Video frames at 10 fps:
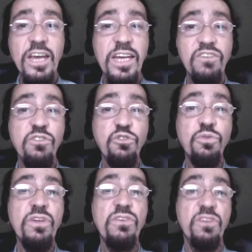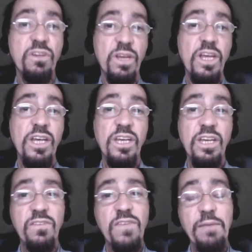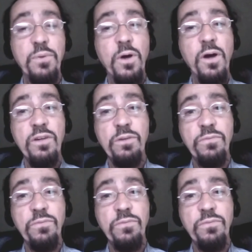is treason in that part of